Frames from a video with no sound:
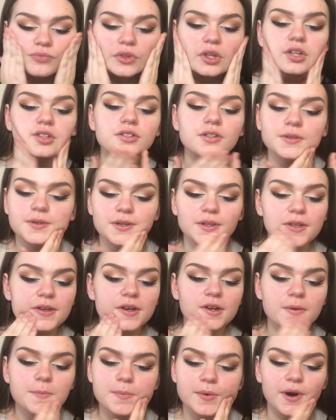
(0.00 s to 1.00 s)
It's a really
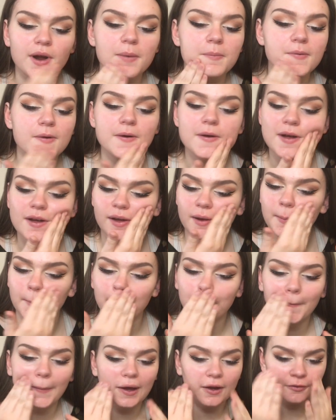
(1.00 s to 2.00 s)
good primer, and
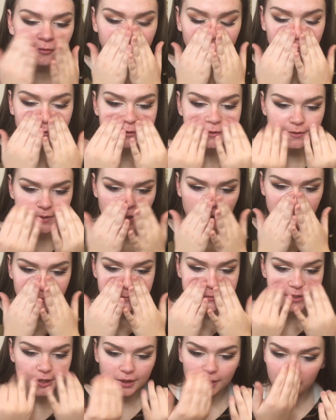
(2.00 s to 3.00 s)
at first I
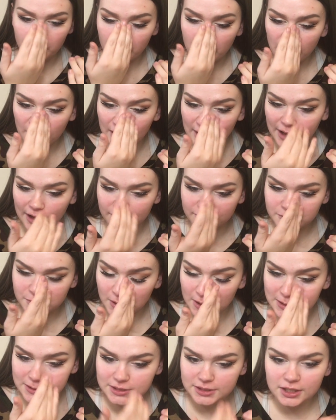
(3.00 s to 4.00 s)
was like, well, I have
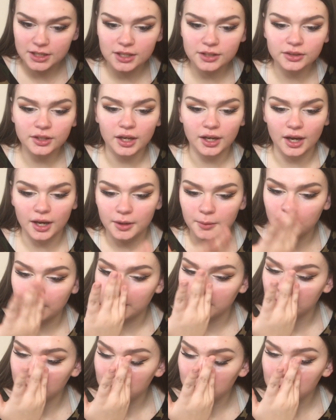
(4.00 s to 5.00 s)
dry skin, like I don't
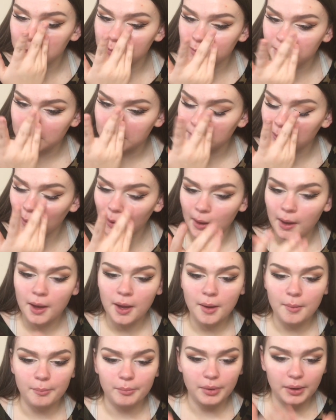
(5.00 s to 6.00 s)
want to use this,
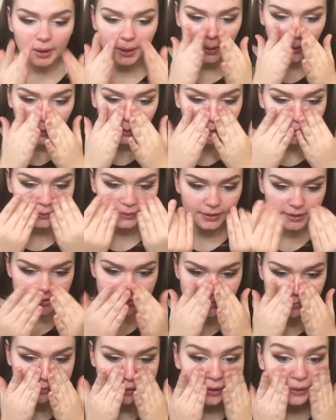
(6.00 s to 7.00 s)
but it
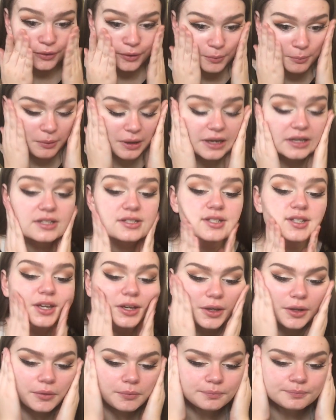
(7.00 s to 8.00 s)
doesn't bother my
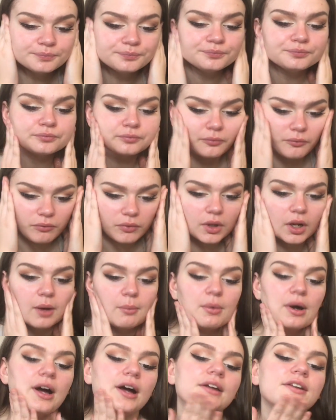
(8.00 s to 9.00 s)
skin,
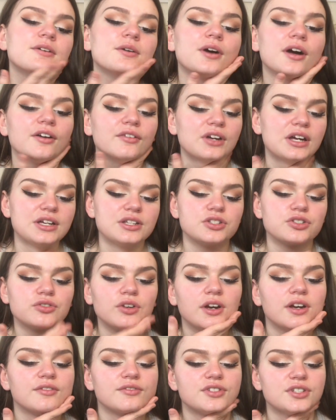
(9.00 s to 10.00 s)
but I don't have as
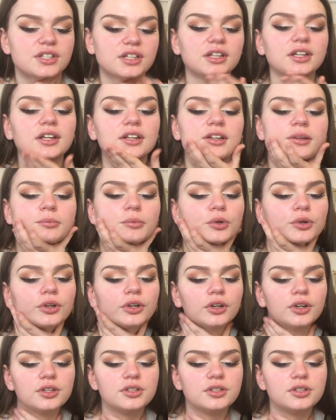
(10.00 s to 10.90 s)
dry of skin anymore.